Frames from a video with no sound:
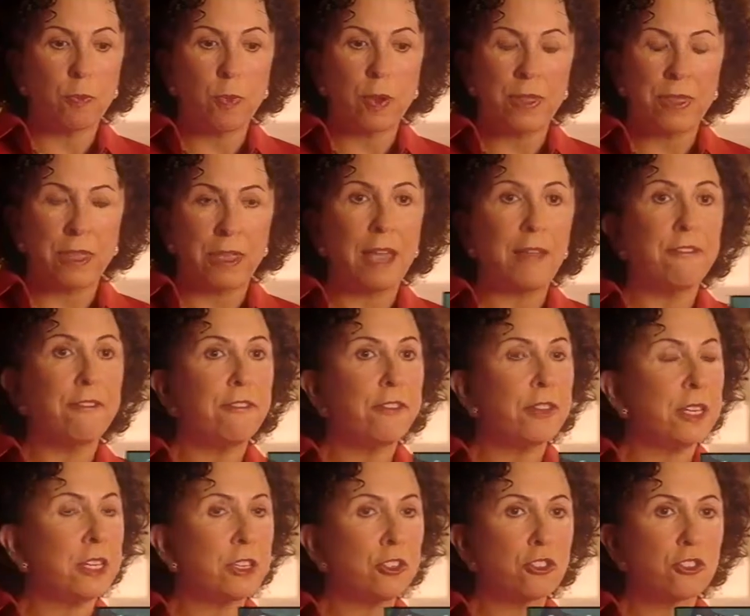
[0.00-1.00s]
When they had
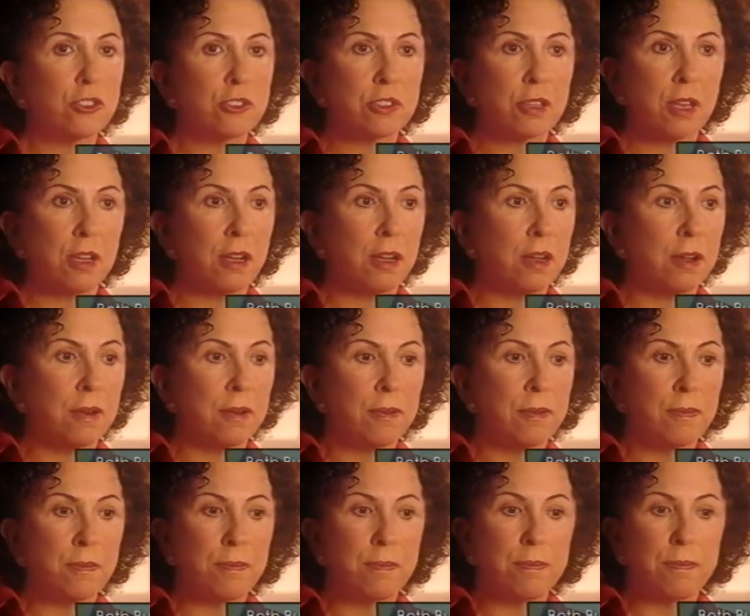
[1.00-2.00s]
finished, uh,
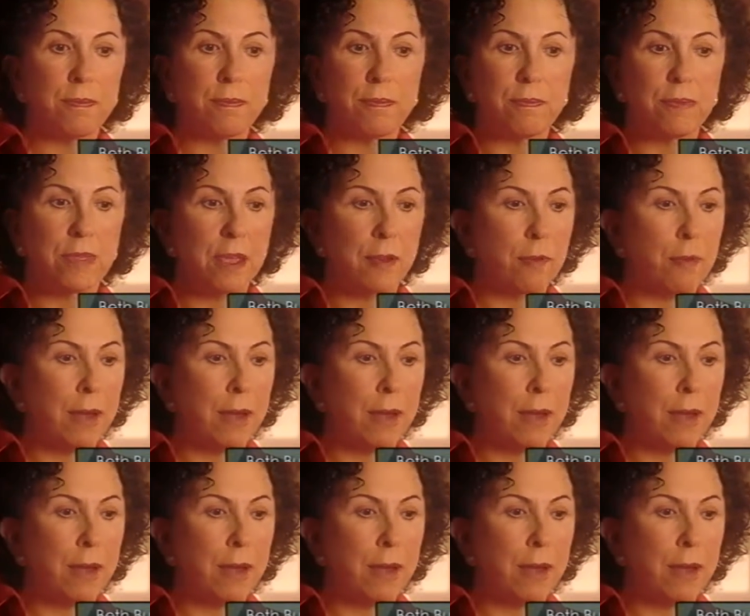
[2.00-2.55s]
they